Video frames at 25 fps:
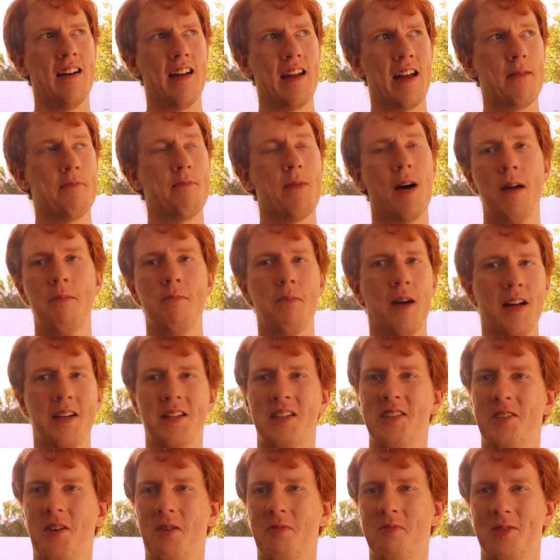in my mind,
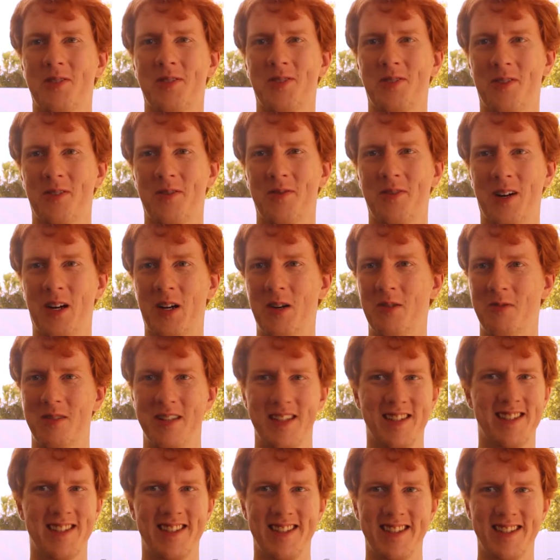is almost sort of a
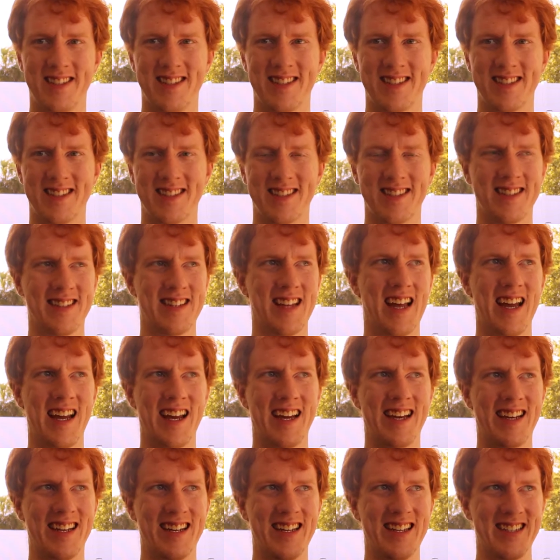coincidence.
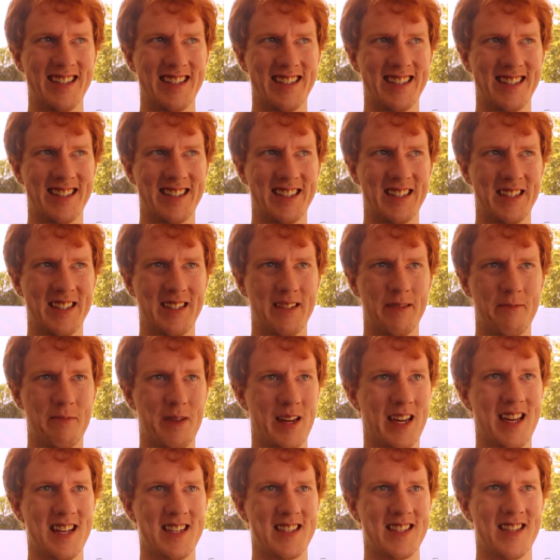Like,
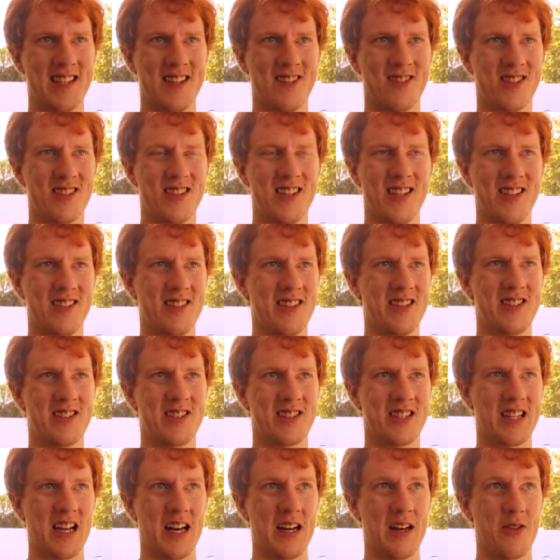because they're clearly
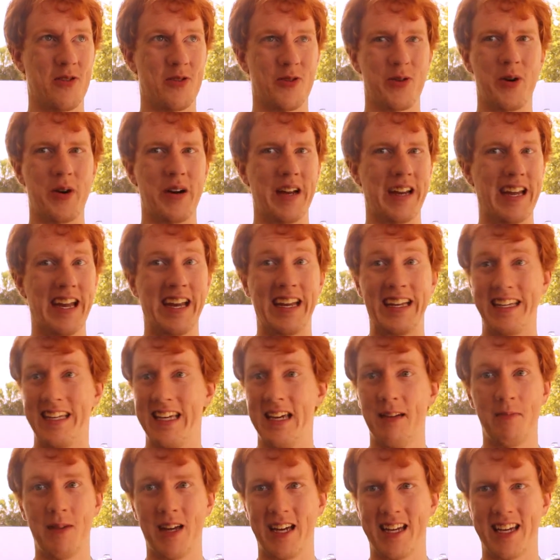just kind of throwing a
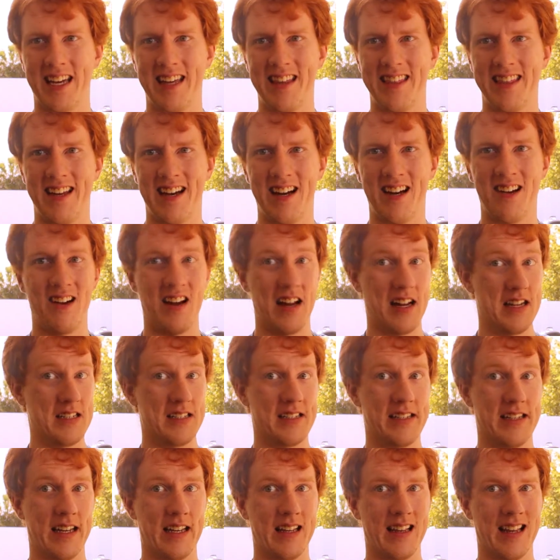gimmick in there and
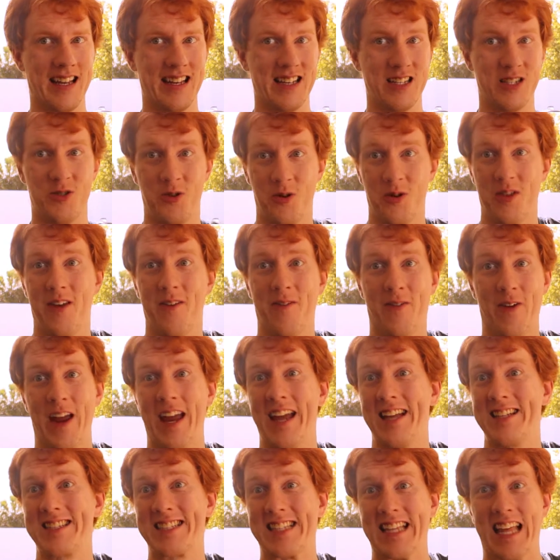seeing, like, do the
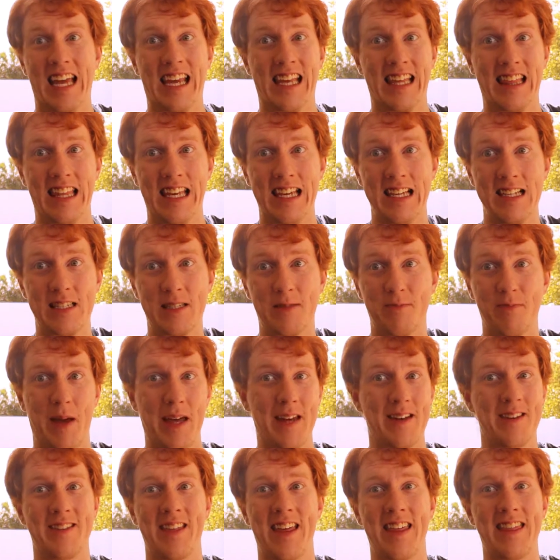fans like this
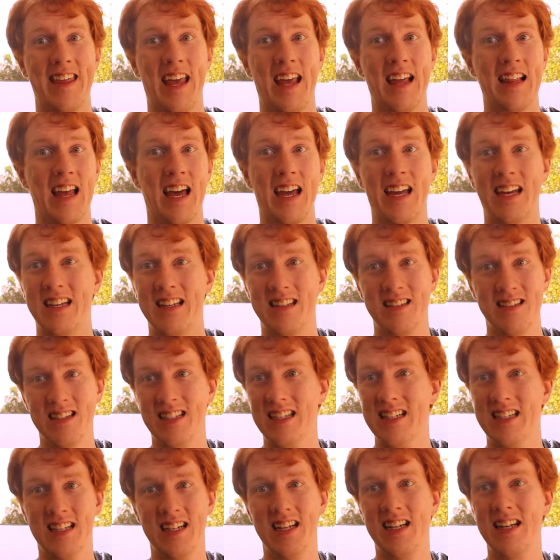better than they like
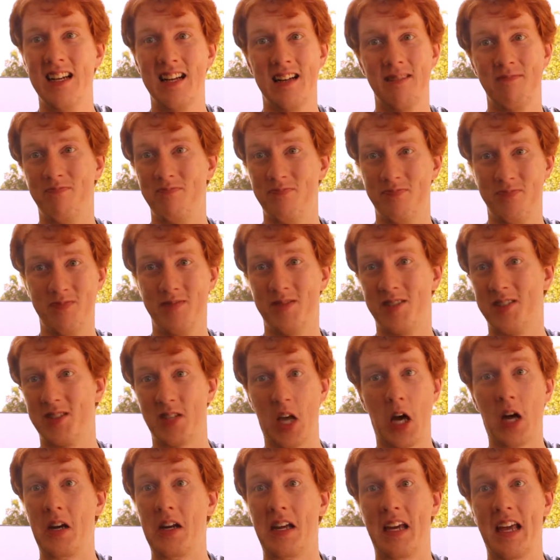
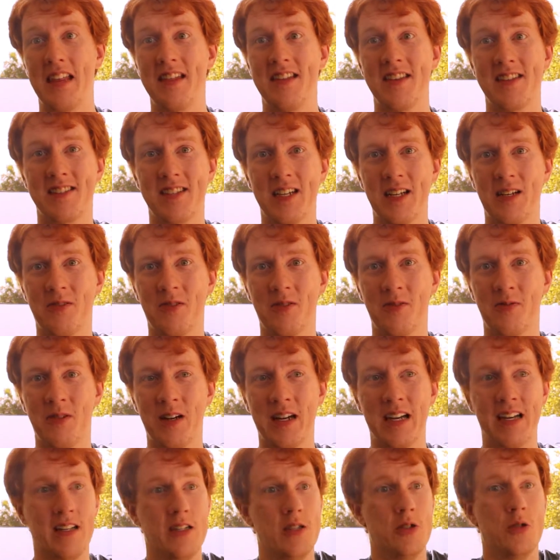Sonic and the Secret
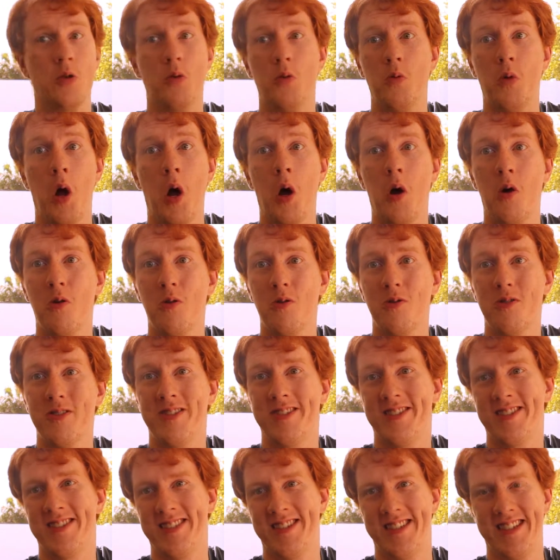Rings? Who
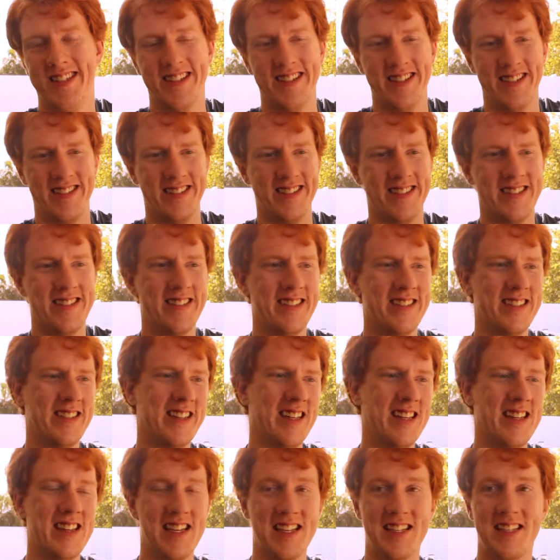knows?
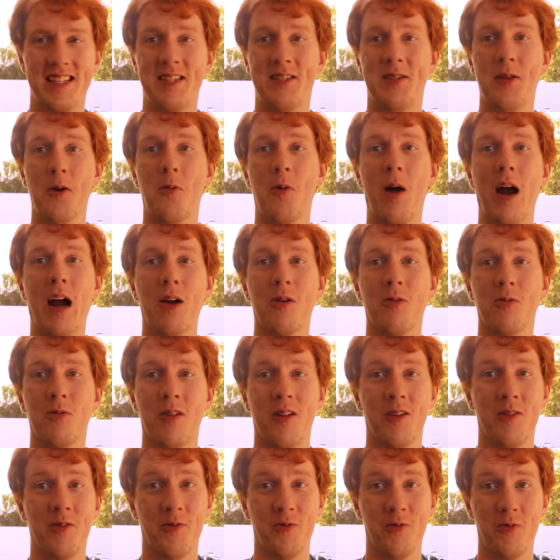This is the
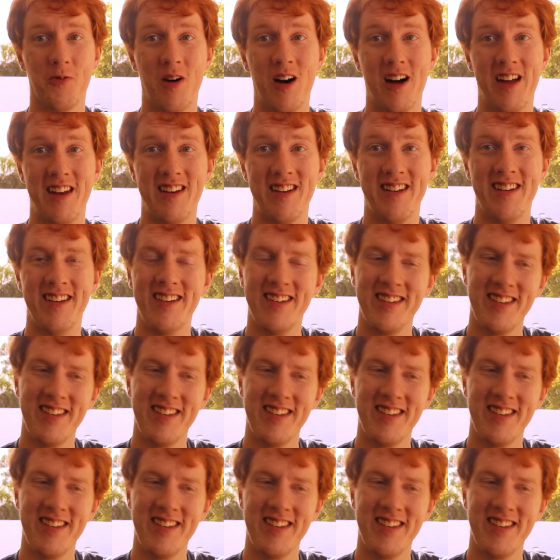werewolf one.